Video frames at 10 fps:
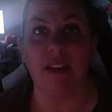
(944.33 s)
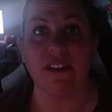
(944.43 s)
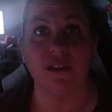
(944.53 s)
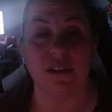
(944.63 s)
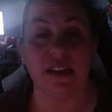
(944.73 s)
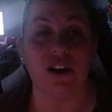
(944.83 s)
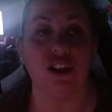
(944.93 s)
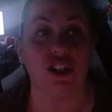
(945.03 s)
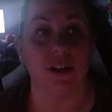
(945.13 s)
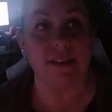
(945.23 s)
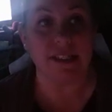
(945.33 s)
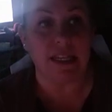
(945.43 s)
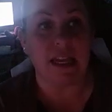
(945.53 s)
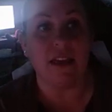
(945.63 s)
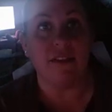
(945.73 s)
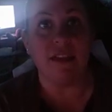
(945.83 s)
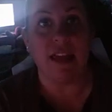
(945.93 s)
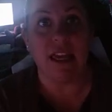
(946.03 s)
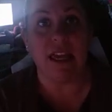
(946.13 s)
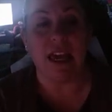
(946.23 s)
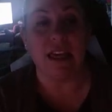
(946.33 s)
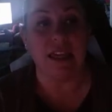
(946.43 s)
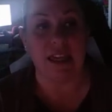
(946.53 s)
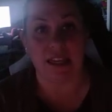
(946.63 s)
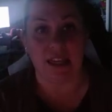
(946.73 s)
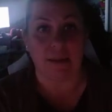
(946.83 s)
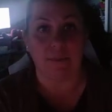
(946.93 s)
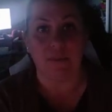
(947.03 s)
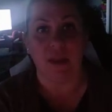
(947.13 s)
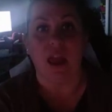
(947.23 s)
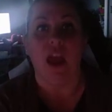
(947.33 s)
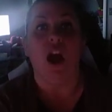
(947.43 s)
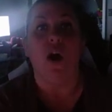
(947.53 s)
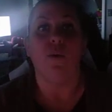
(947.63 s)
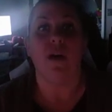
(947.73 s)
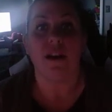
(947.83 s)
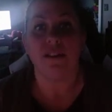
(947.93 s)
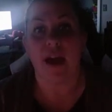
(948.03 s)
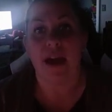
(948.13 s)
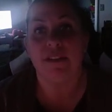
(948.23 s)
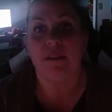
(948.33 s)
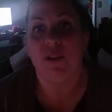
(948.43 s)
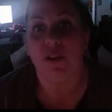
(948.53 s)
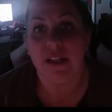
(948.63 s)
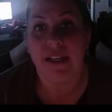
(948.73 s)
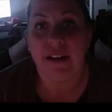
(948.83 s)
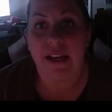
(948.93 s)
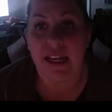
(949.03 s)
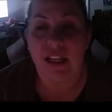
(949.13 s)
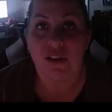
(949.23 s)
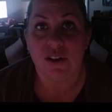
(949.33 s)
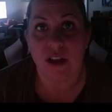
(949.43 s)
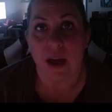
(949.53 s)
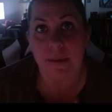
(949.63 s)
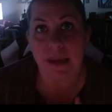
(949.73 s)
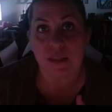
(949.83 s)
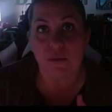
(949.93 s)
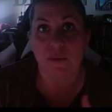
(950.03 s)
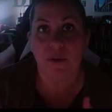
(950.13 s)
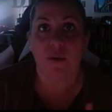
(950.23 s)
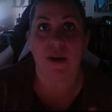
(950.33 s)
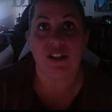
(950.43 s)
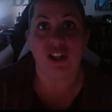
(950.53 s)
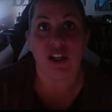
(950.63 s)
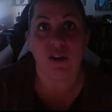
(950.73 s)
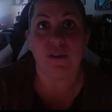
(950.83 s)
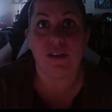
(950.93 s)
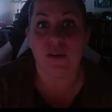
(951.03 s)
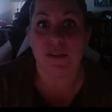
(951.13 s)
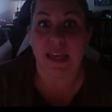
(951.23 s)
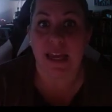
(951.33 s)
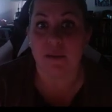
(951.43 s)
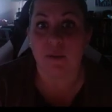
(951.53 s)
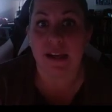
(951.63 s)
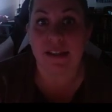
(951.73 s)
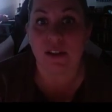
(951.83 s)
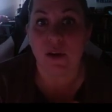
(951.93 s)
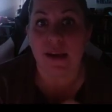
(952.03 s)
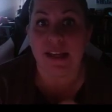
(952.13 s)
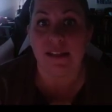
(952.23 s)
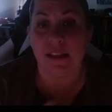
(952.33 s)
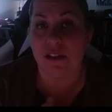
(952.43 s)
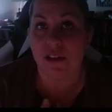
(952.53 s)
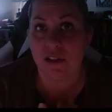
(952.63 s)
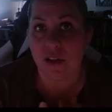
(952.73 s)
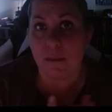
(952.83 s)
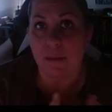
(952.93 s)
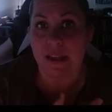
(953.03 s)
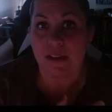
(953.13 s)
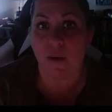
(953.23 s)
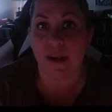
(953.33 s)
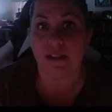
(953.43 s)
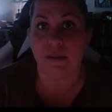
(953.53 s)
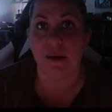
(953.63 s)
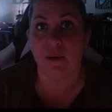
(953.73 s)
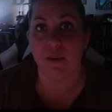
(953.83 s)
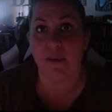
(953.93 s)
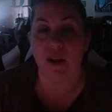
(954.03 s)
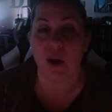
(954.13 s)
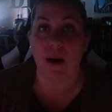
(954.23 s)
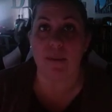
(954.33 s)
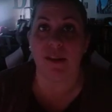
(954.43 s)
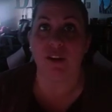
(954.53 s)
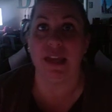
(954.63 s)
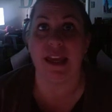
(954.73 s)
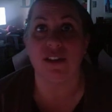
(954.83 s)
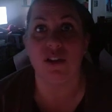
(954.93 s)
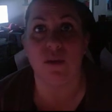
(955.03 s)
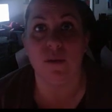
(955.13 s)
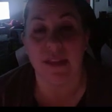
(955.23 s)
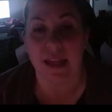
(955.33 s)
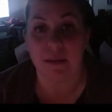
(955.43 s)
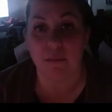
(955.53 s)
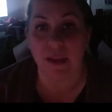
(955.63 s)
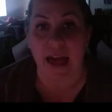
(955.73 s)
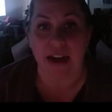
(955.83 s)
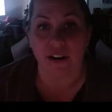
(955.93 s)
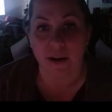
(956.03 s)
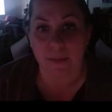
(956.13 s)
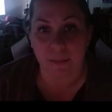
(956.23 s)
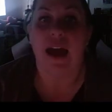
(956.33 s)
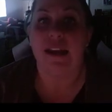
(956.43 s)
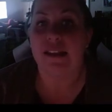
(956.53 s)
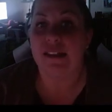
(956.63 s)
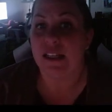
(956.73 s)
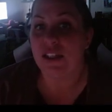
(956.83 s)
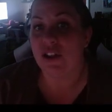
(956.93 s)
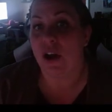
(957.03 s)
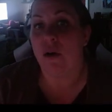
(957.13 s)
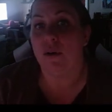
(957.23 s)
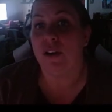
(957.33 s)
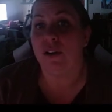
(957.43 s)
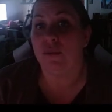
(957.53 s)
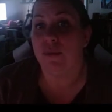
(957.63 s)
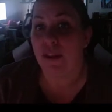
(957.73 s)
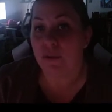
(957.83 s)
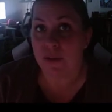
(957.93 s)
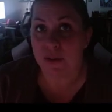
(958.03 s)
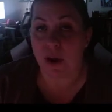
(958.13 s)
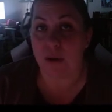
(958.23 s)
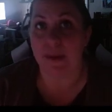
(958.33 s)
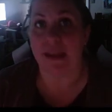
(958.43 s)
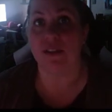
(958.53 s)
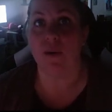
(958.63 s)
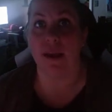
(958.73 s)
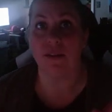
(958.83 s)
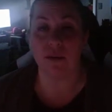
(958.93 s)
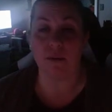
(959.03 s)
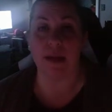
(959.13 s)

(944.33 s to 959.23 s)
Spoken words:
vessels that are servicing the kidney. We also have some urinary endoscopies where we're going to use those cameras. So a cystoscopy is going to be where we would go up and look into the bladder. And a cystourethroskopy is going through the